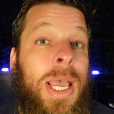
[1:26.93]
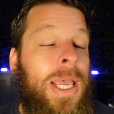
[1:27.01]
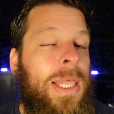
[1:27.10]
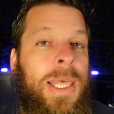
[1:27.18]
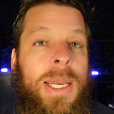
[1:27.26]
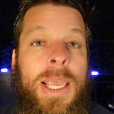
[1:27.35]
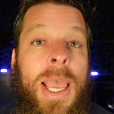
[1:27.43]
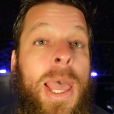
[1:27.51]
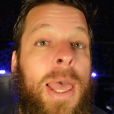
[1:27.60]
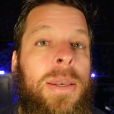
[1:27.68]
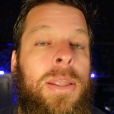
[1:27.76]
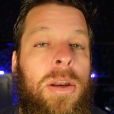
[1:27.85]
and that he
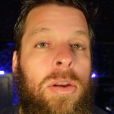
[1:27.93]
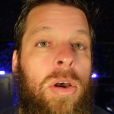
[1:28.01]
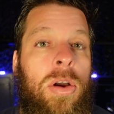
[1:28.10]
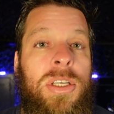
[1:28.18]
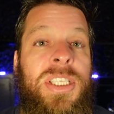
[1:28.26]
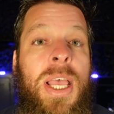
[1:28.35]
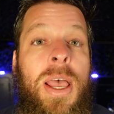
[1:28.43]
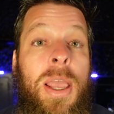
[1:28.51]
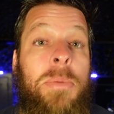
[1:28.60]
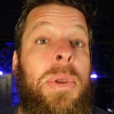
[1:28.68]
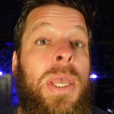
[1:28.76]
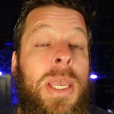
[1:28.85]
hadn't in a long
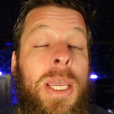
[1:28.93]
time,